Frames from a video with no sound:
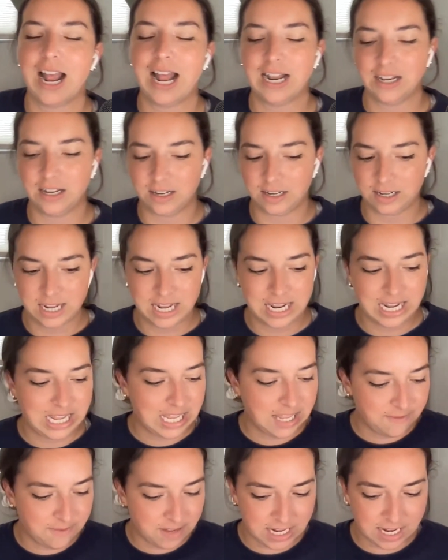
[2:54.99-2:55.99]
And
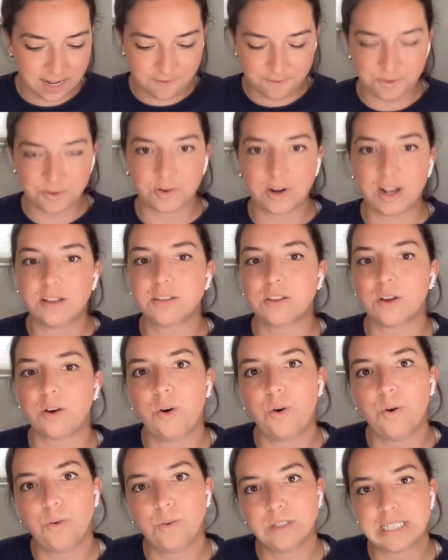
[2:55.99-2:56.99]
even if throughout the
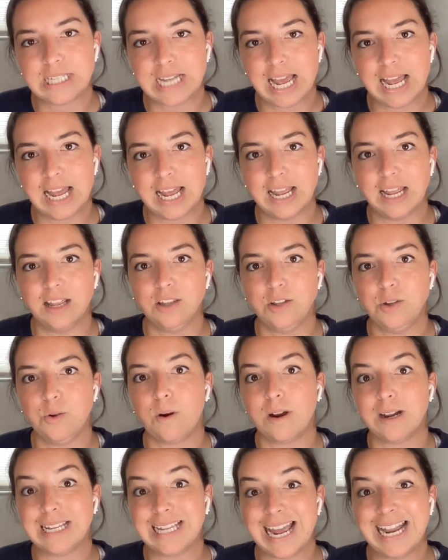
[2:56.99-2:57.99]
whole day you
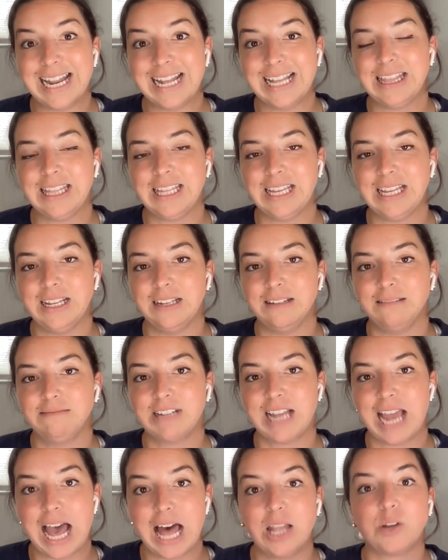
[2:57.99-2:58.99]
are getting the
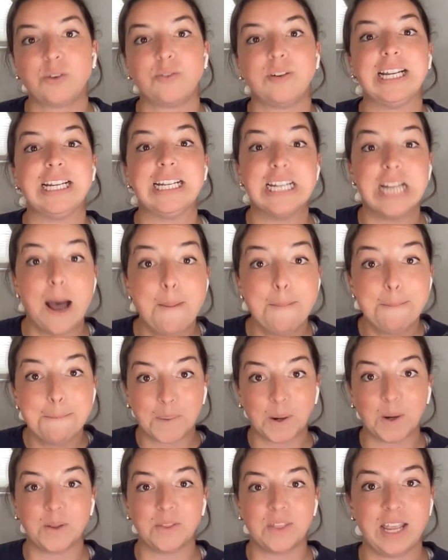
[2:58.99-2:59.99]
calorie
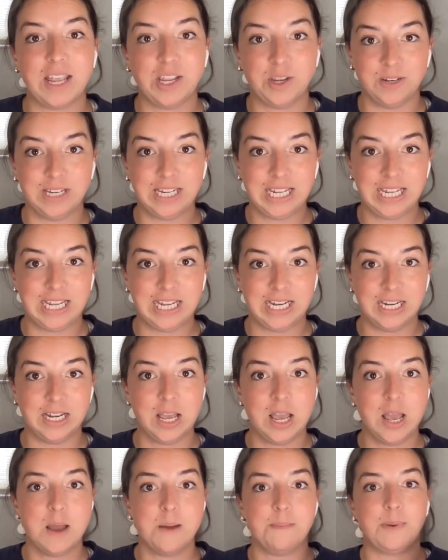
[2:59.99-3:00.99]
number you need,
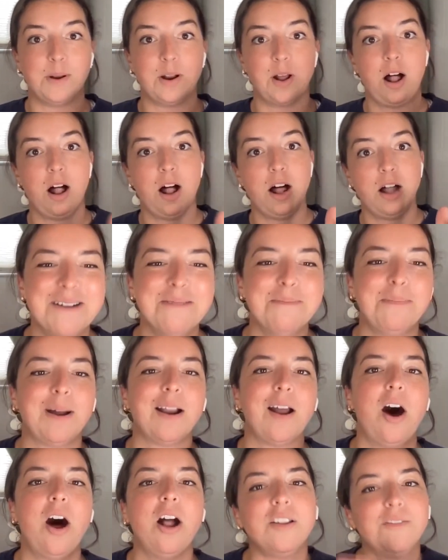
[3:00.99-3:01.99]
but all
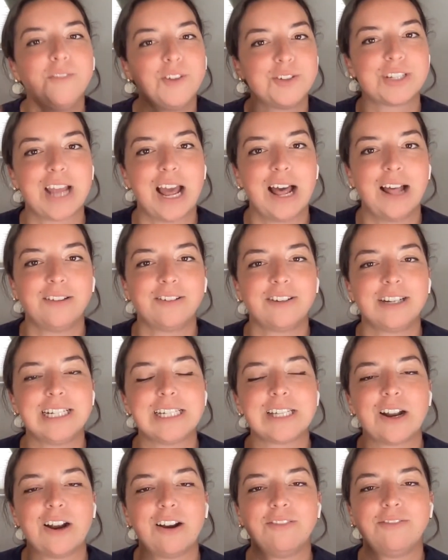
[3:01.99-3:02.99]
of those calories
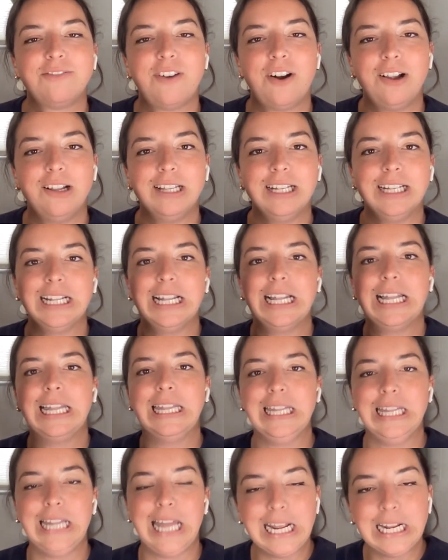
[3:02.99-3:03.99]
are falling
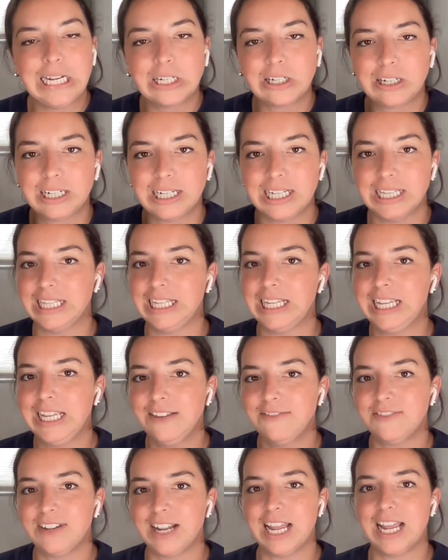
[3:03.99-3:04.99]
later in the
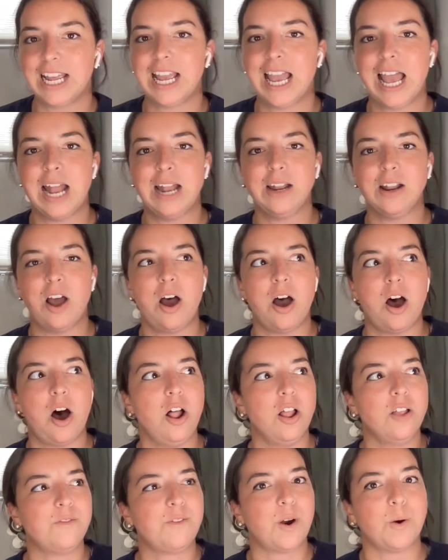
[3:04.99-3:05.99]
evening, and
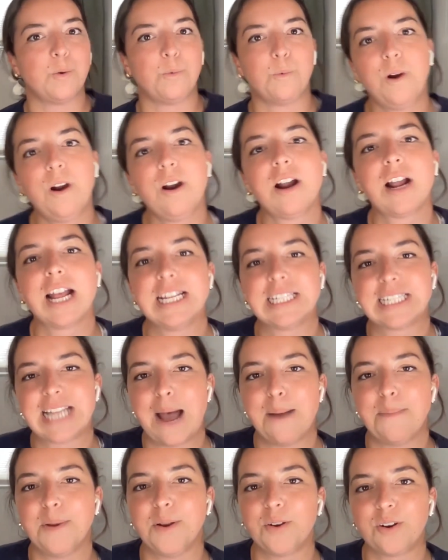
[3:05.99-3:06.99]
all of our work has
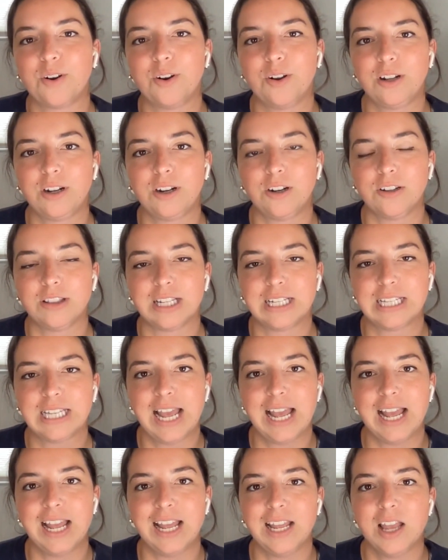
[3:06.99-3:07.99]
happened earlier in the
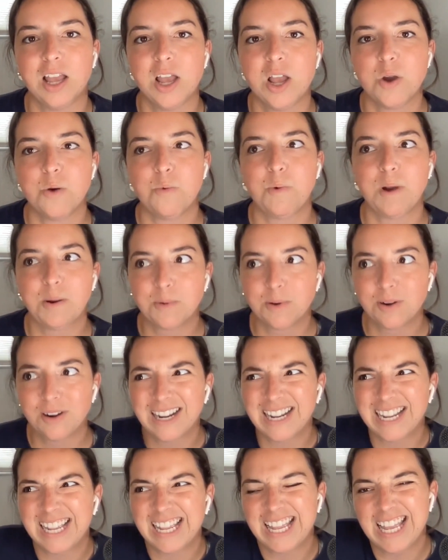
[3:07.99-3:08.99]
day, we were
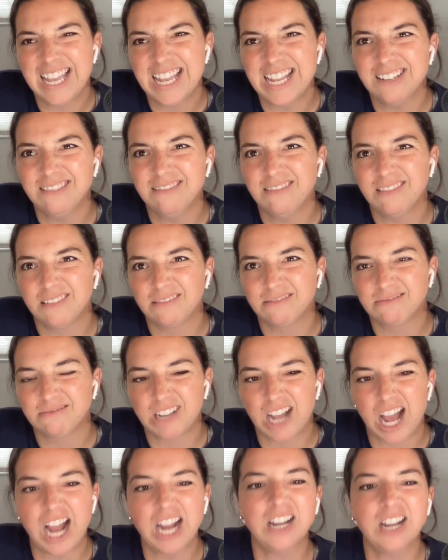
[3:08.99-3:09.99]
in
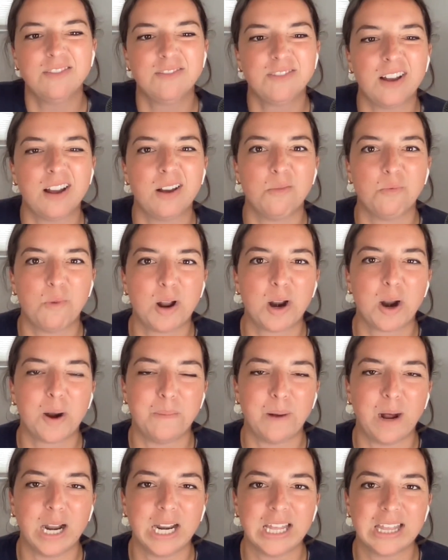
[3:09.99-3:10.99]
kind of what our
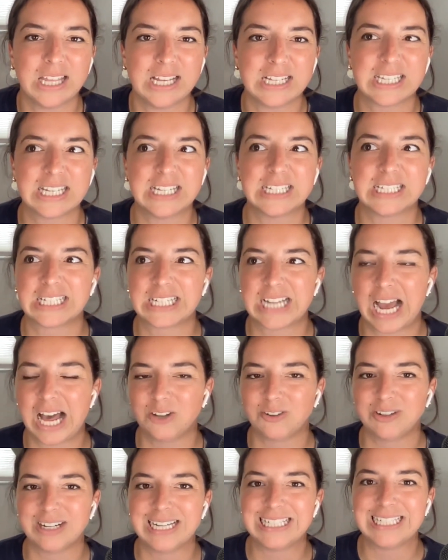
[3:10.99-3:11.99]
body thinks is a
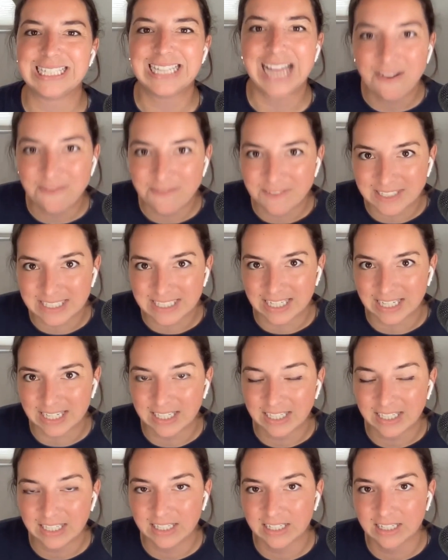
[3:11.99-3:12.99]
calorie
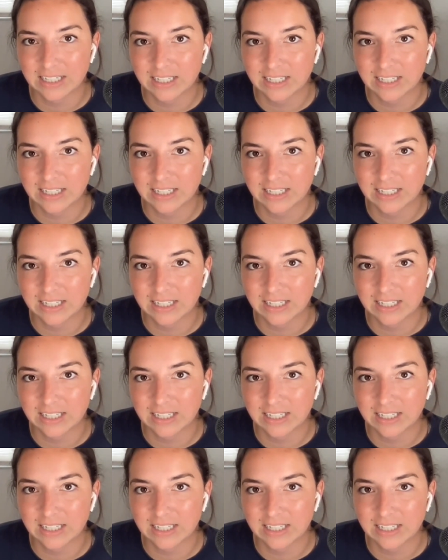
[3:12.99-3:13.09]
deficit